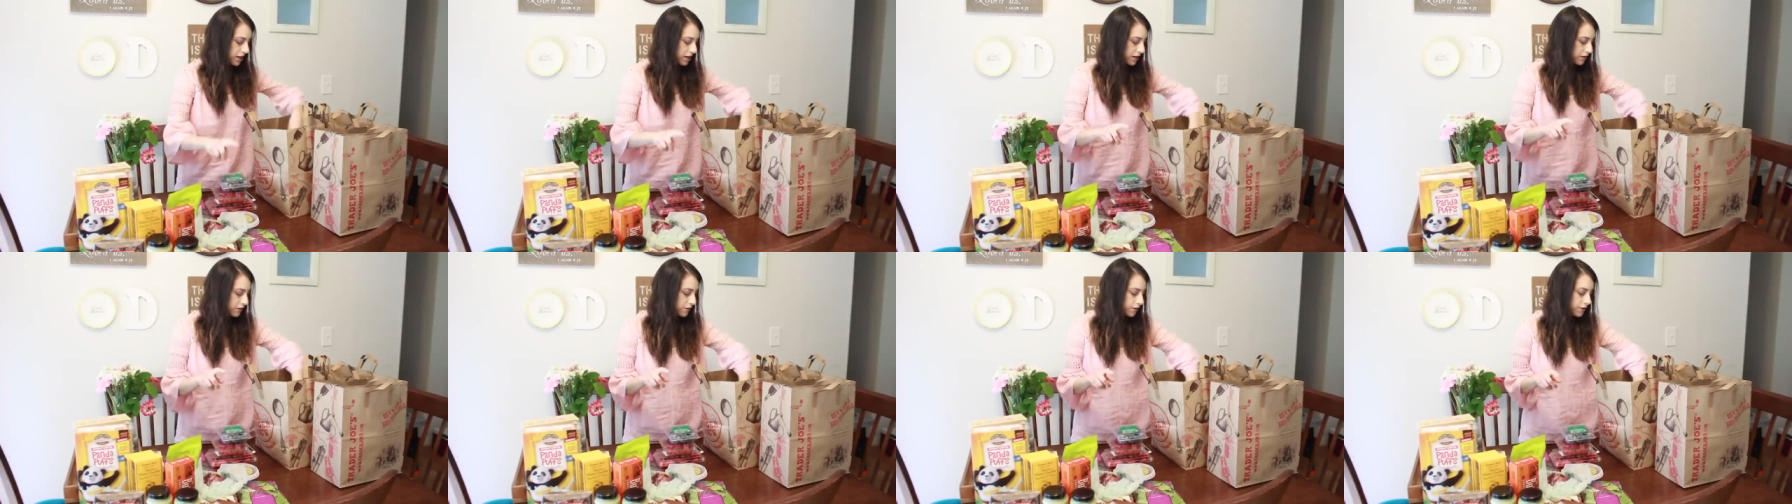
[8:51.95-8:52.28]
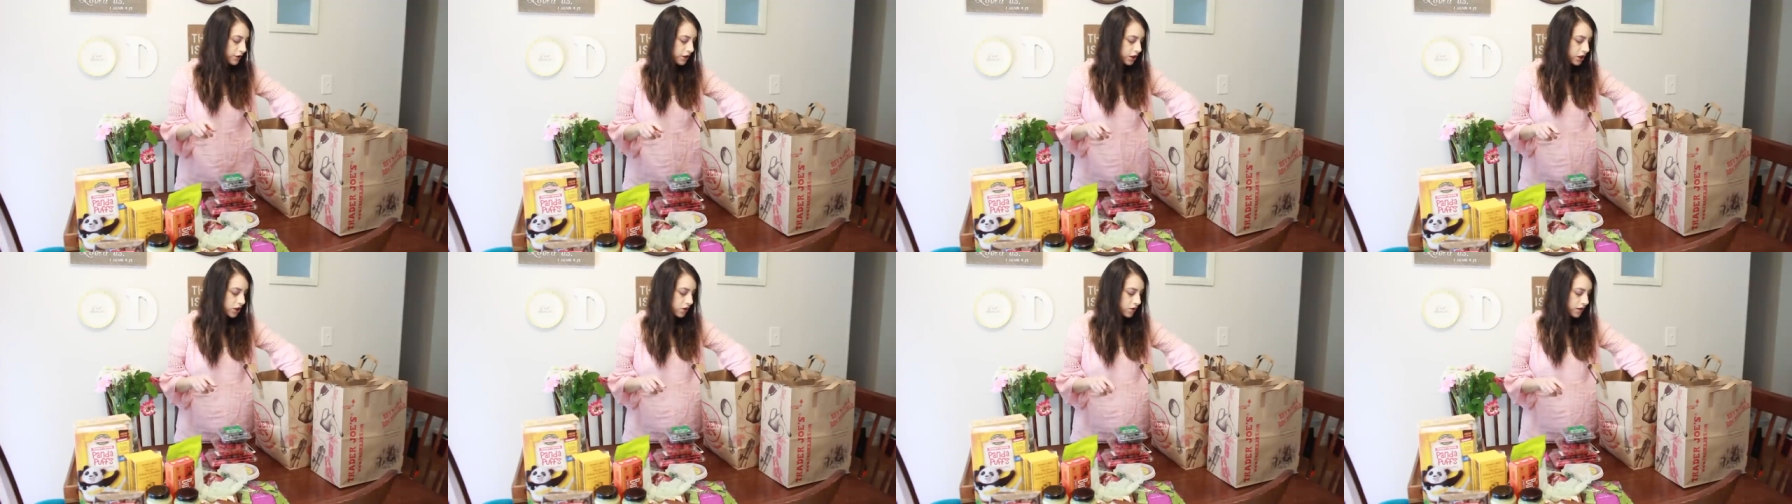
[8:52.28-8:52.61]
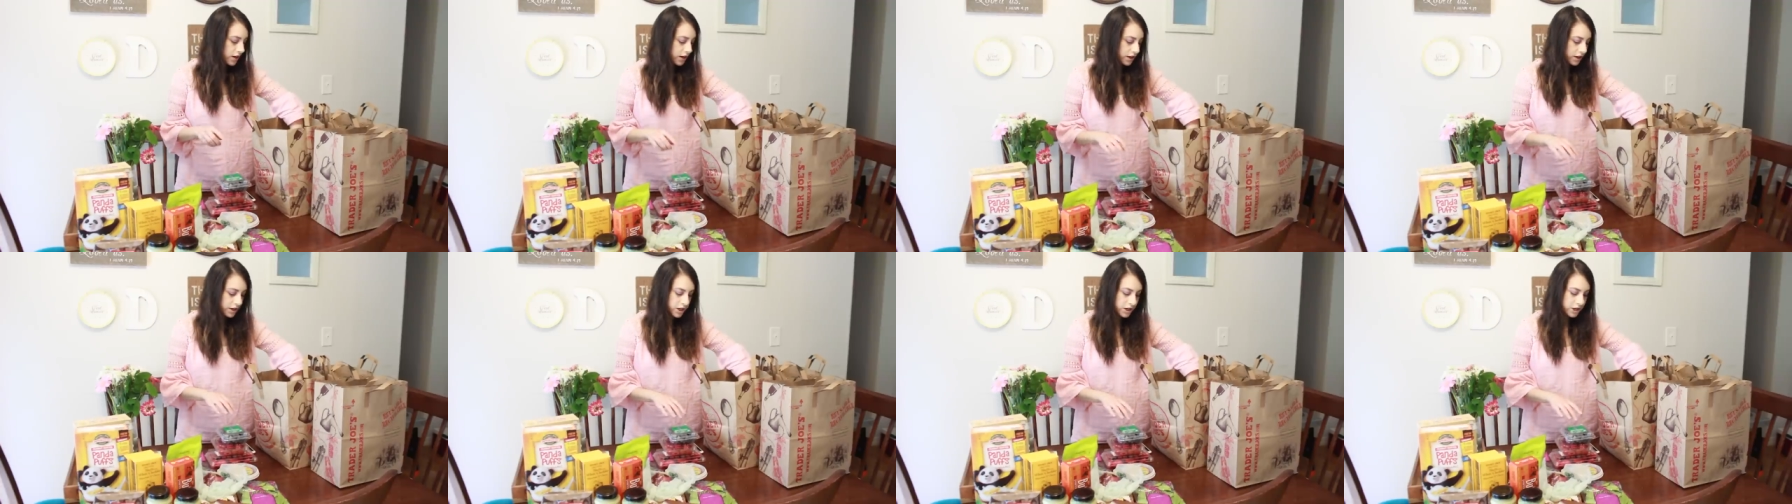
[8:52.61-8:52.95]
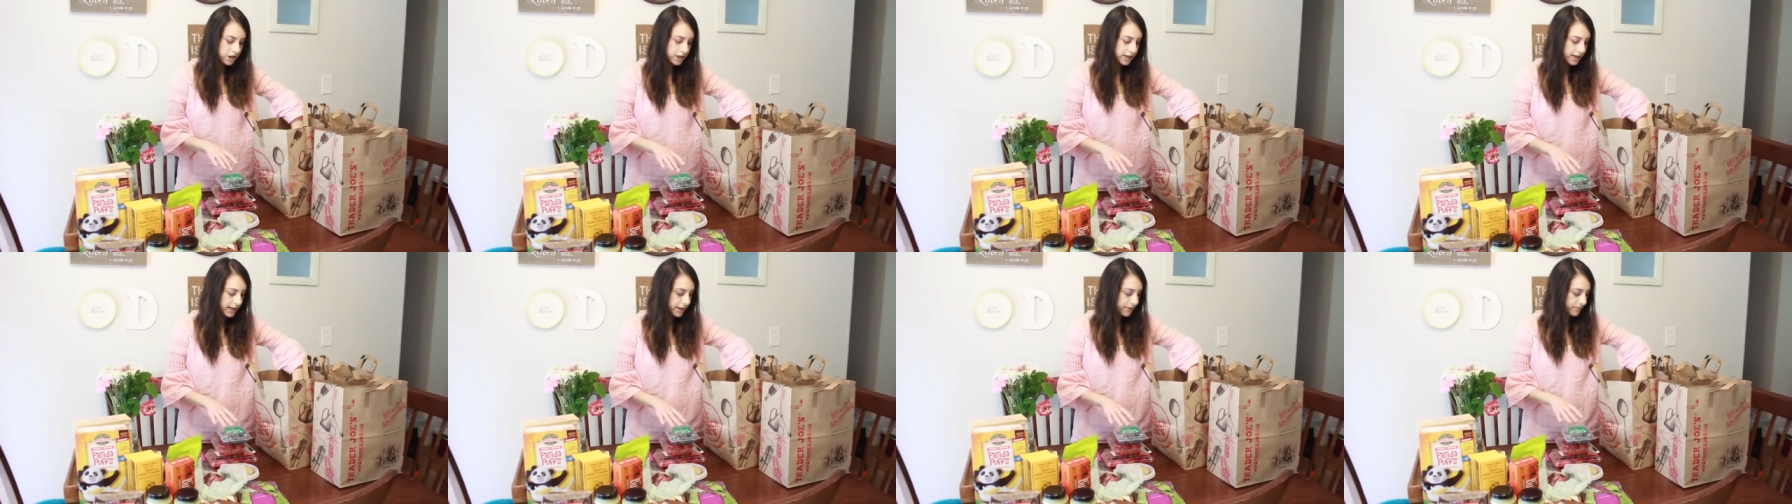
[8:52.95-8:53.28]
onion for the coconut
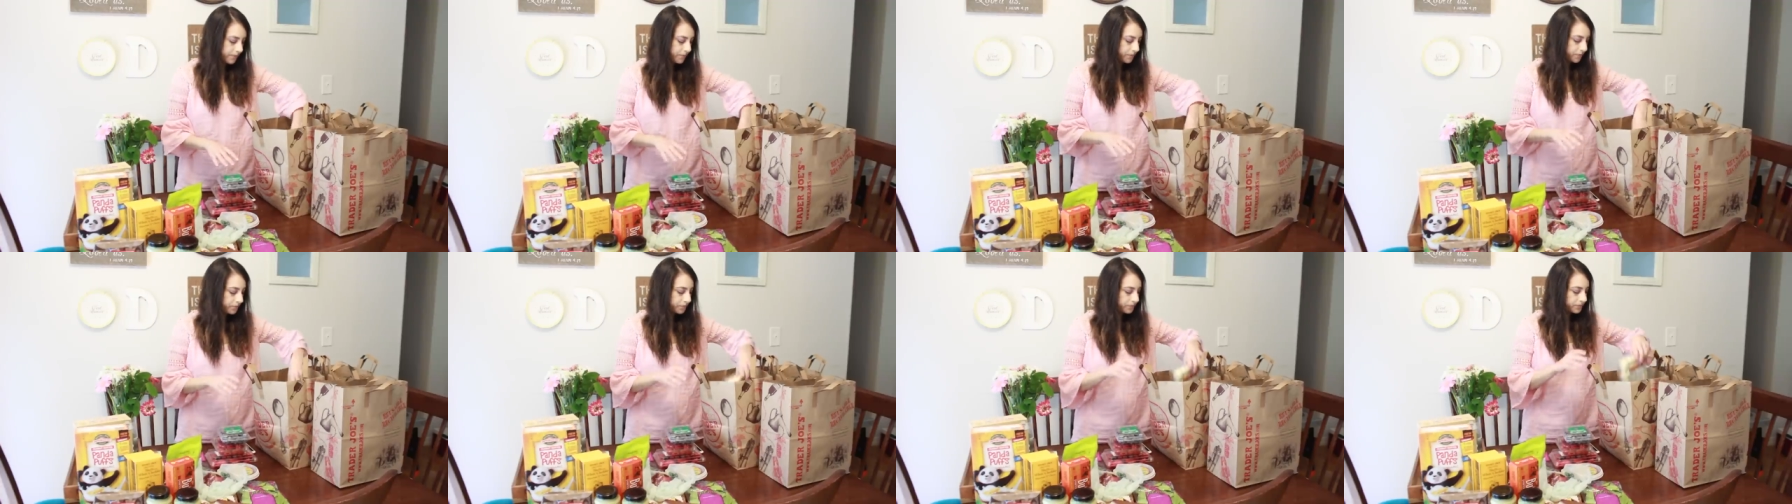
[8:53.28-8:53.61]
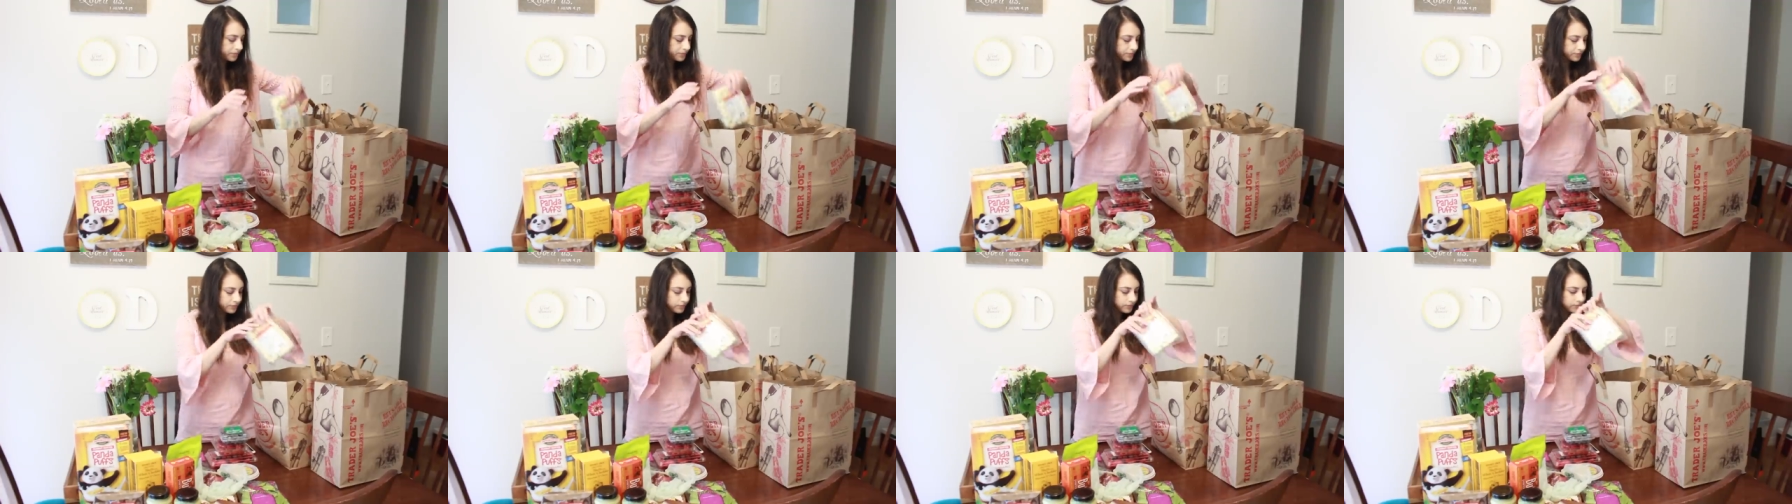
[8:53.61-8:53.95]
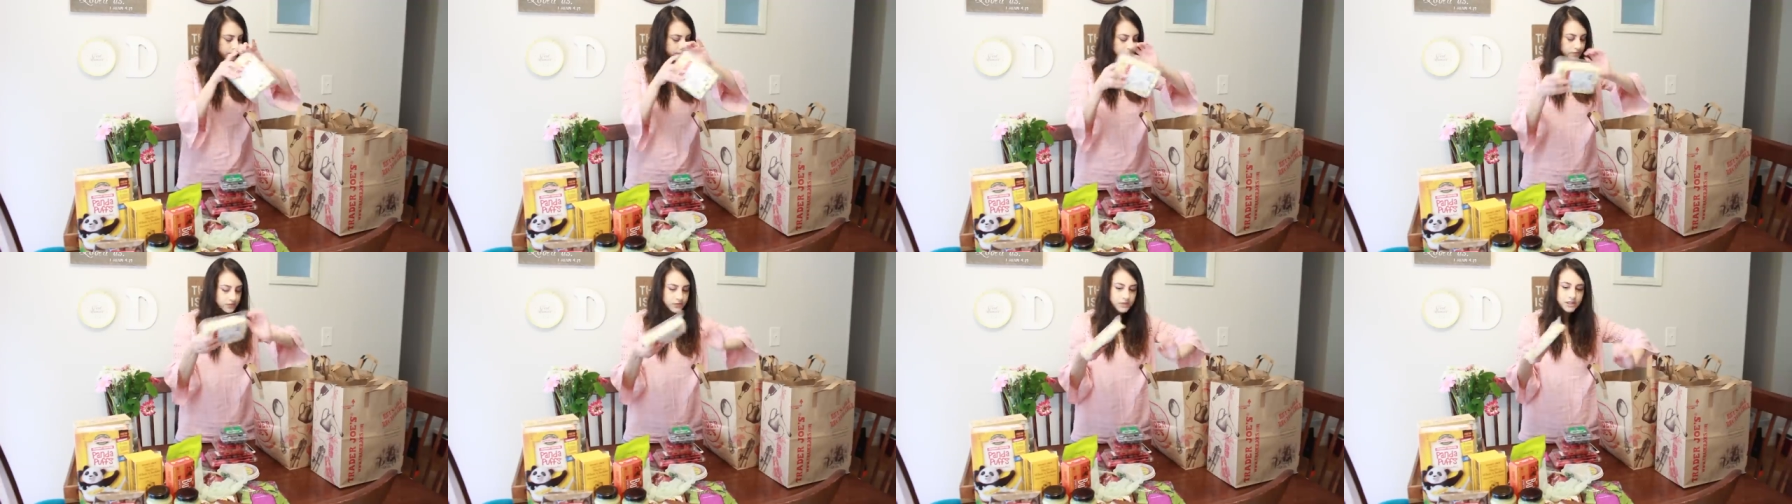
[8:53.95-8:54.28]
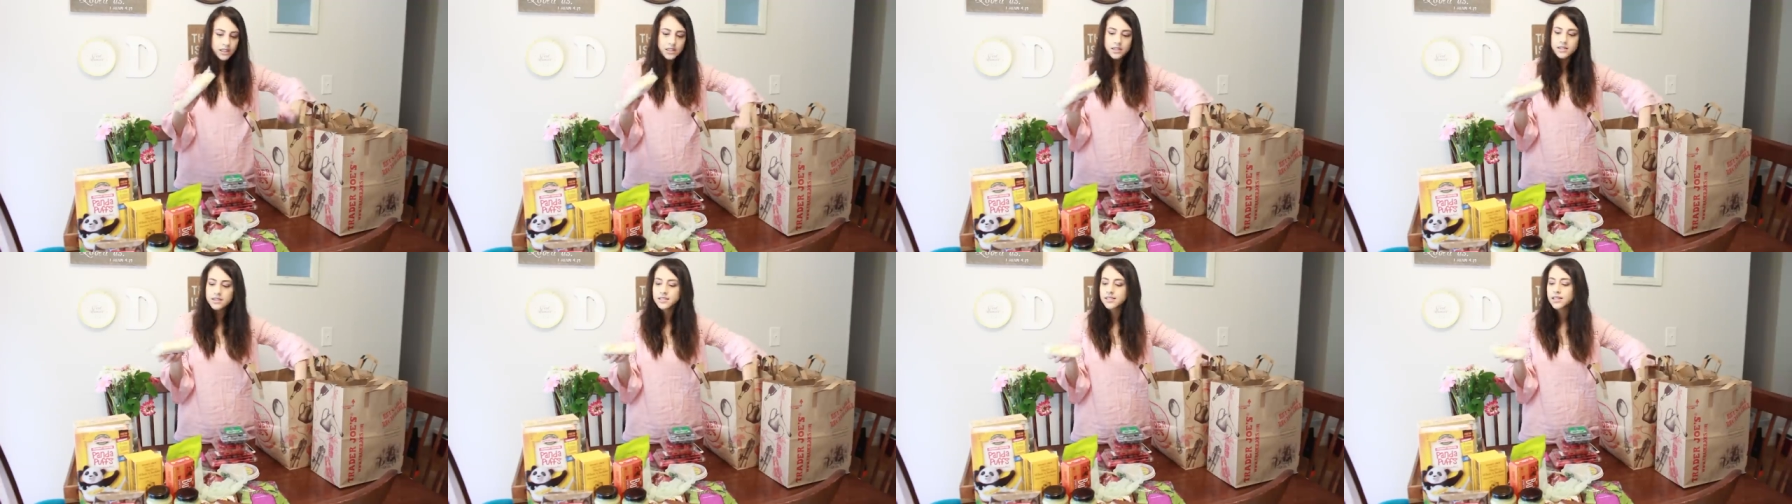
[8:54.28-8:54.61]
curry,
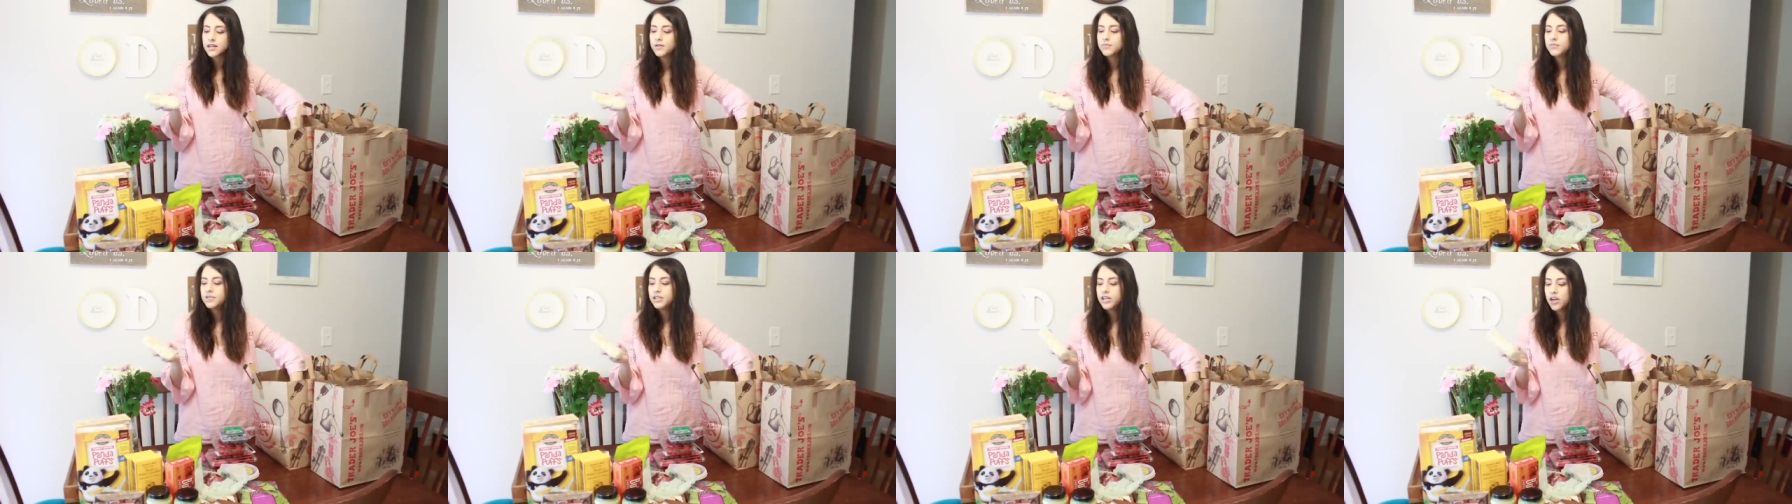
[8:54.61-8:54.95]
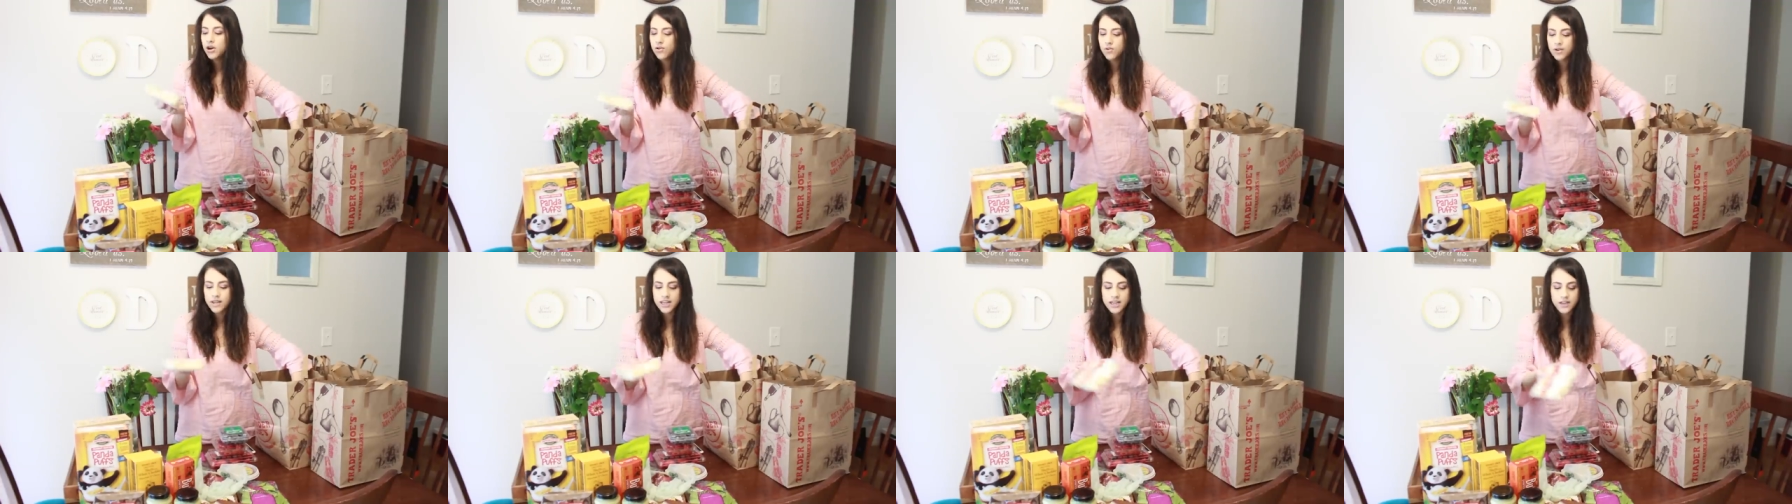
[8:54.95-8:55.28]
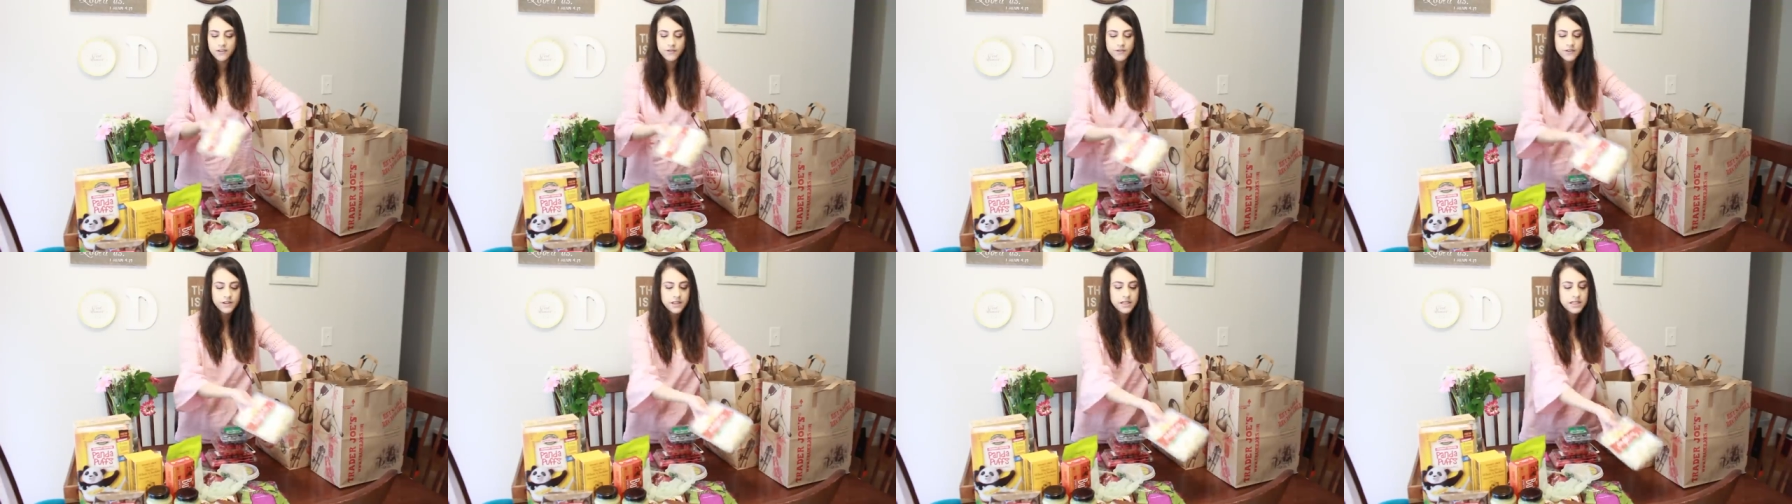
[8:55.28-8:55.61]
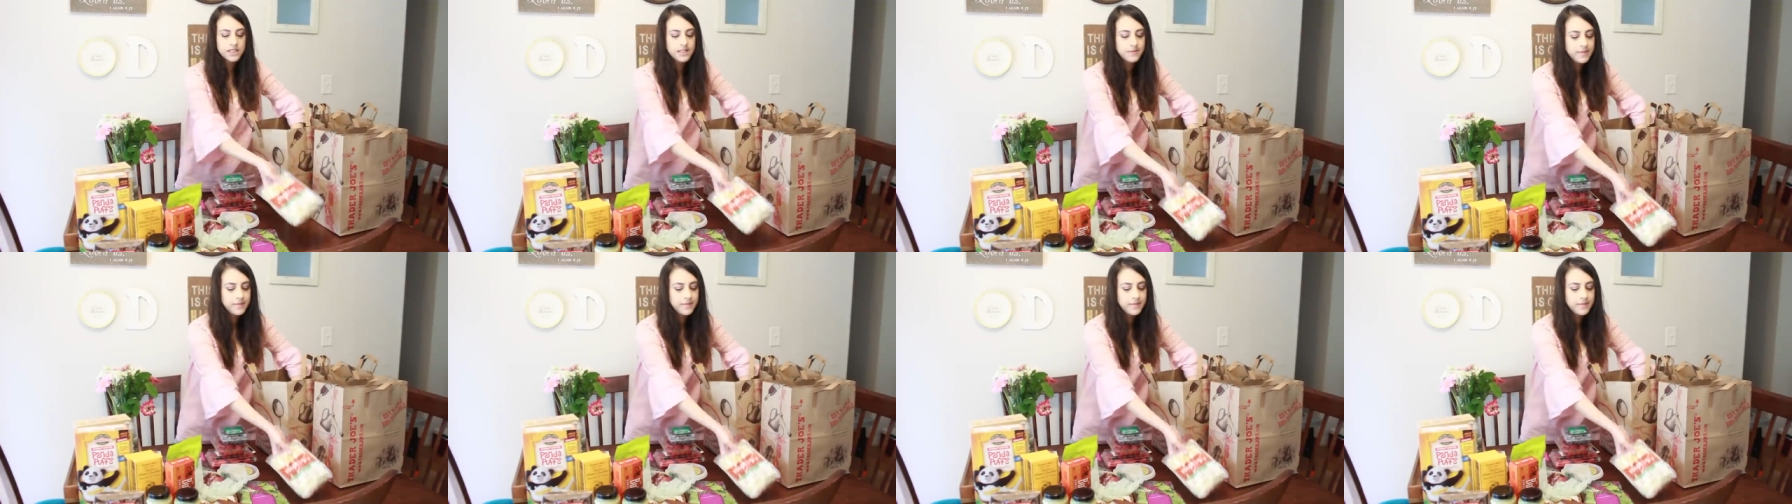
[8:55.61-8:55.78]
some gnocchi for the